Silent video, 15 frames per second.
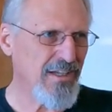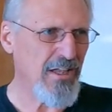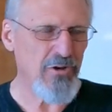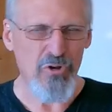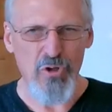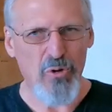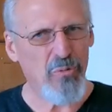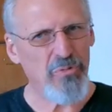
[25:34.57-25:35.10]

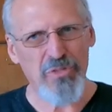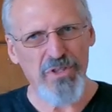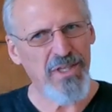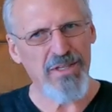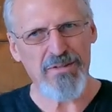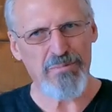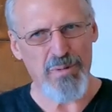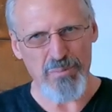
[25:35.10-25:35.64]
And don't
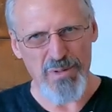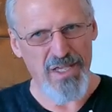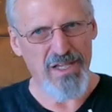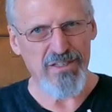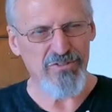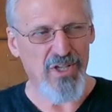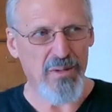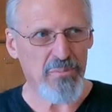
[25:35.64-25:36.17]
think that
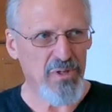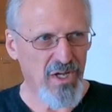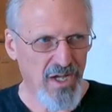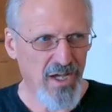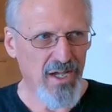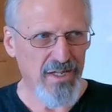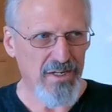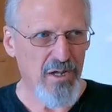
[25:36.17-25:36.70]
because I'm
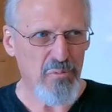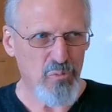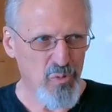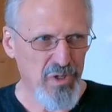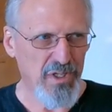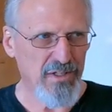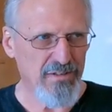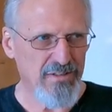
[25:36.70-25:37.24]
kind, I'm
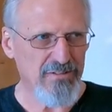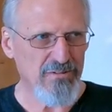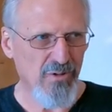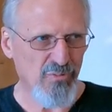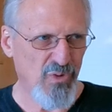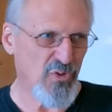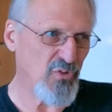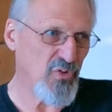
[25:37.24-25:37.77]
weak.
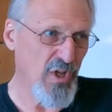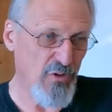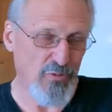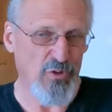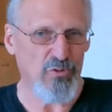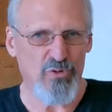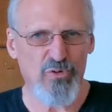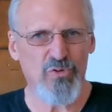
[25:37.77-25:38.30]

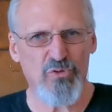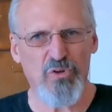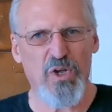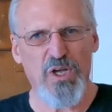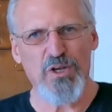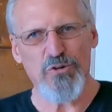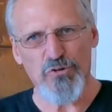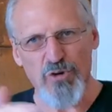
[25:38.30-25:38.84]
If you
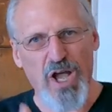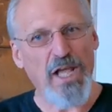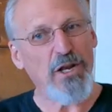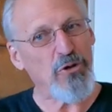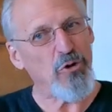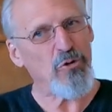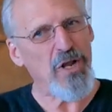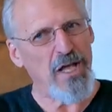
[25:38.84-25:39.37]
try
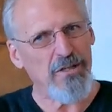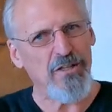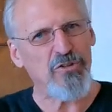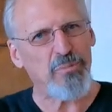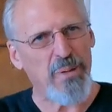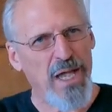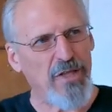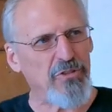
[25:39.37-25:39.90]
to go down
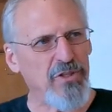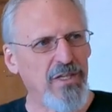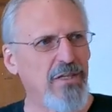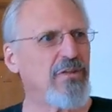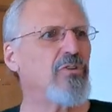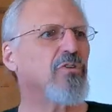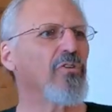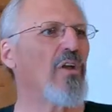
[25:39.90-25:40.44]
this path
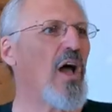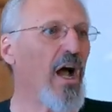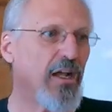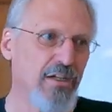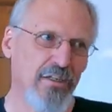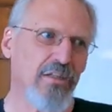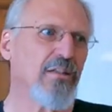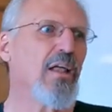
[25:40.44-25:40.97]
again, you're
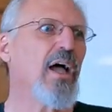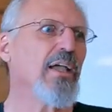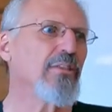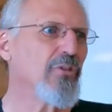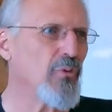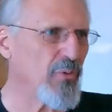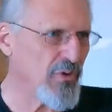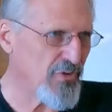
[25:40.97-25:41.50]
not going to
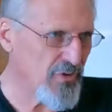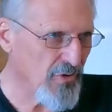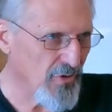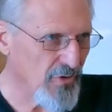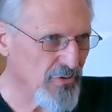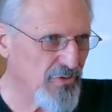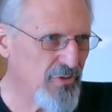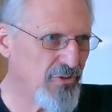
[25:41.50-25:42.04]
like the
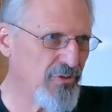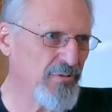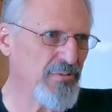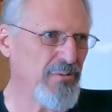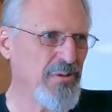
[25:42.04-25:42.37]
results.